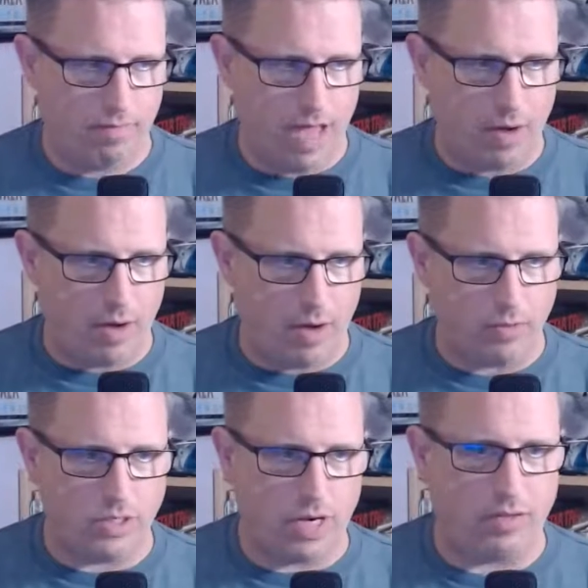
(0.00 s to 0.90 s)

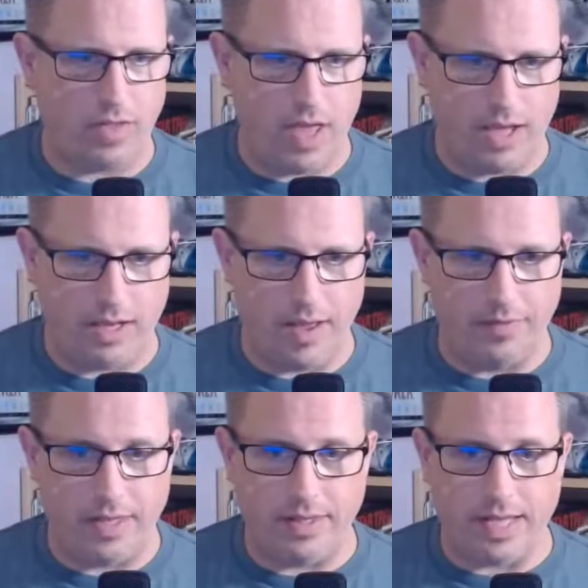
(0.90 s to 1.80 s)
not a thing. And
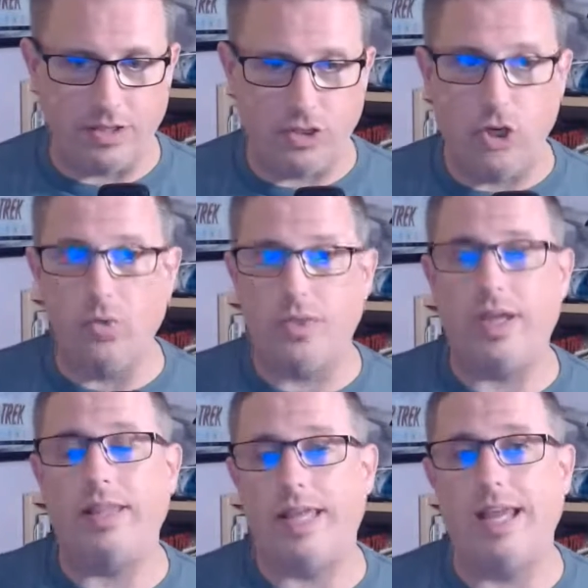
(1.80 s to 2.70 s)
then they
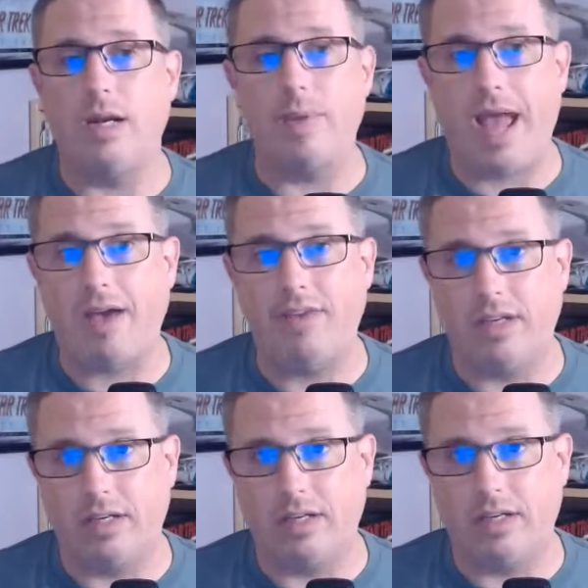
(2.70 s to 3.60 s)
ended up
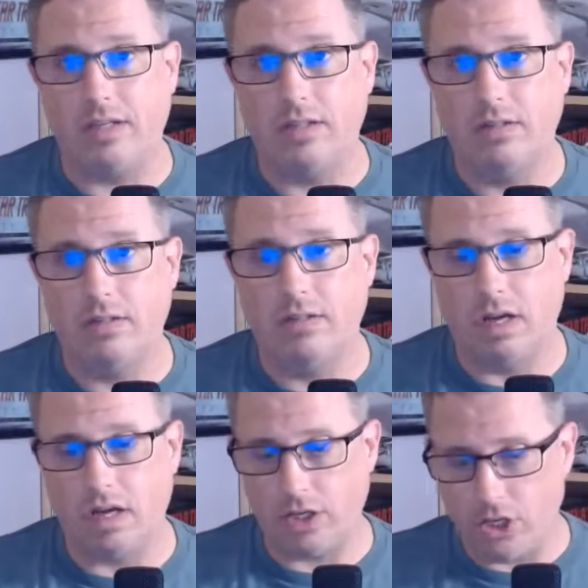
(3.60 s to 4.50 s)
having
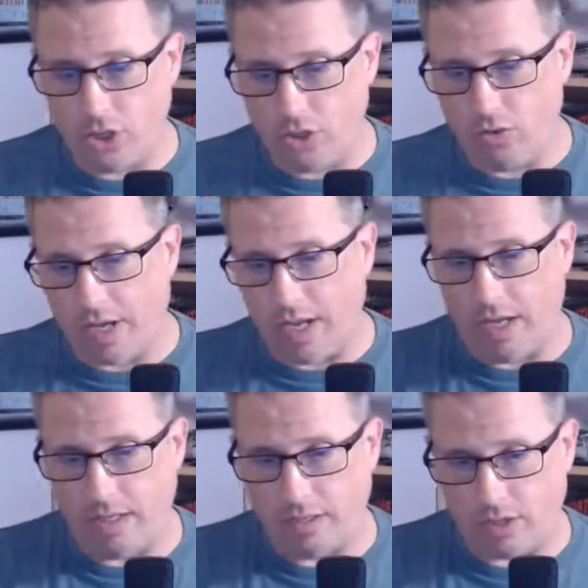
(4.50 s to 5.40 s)
Q
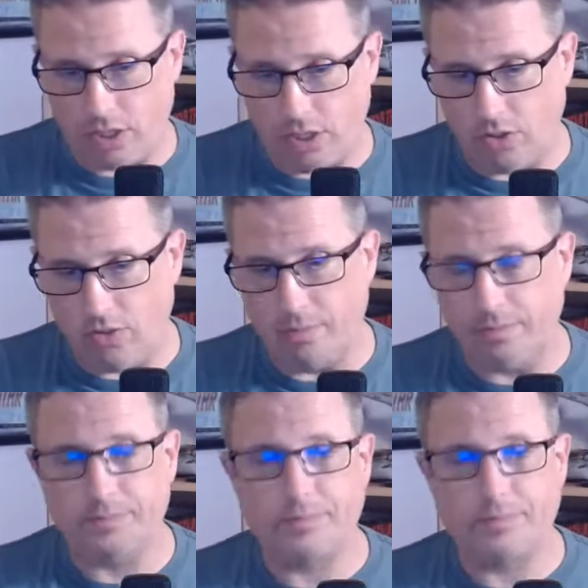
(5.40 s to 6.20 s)
and Q